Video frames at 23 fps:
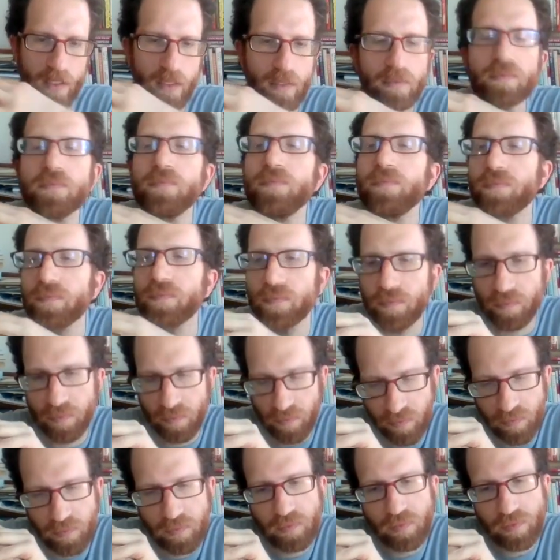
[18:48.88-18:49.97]

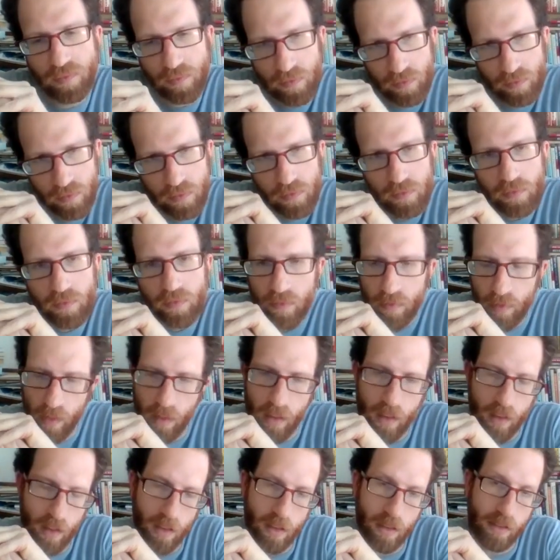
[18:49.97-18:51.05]

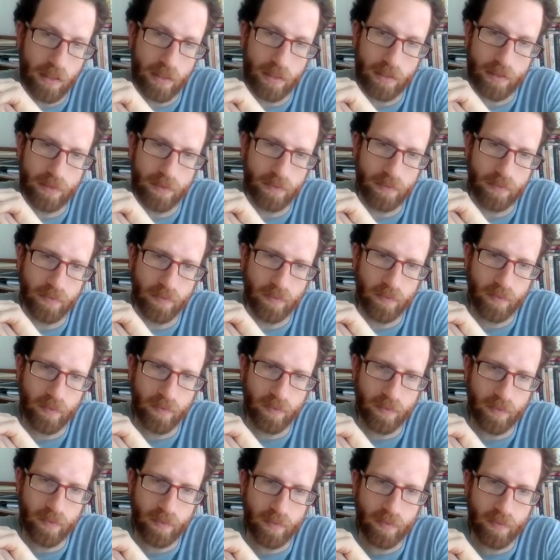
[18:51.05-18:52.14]

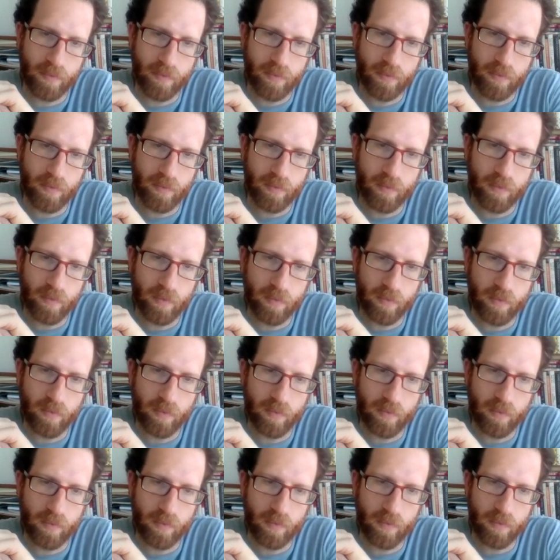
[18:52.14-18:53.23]

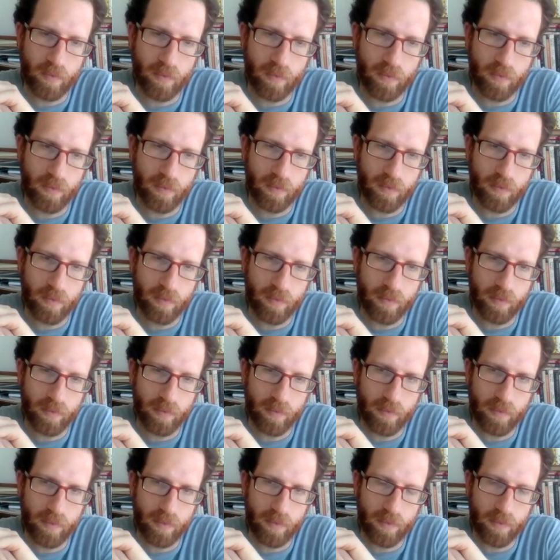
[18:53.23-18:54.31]

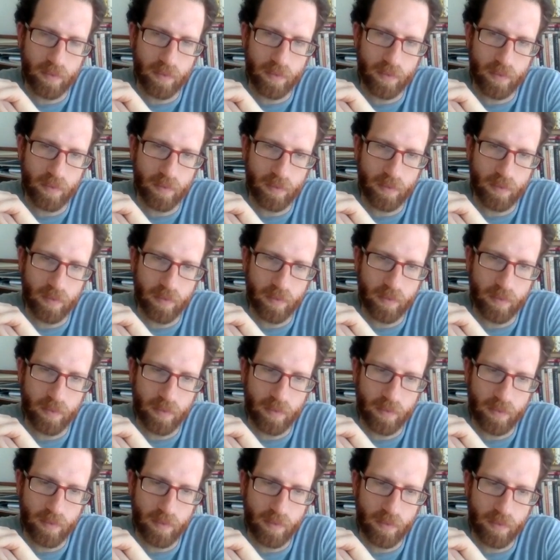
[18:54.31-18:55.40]

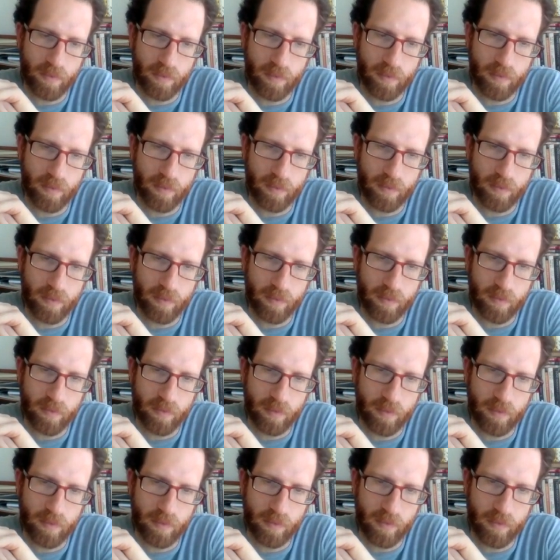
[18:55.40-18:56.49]

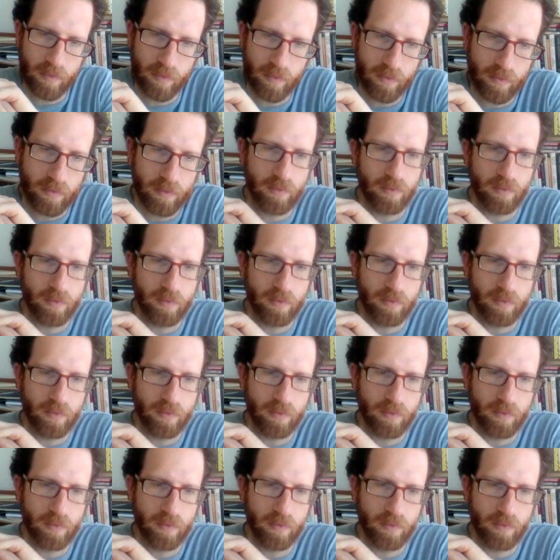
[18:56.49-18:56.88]
(silent)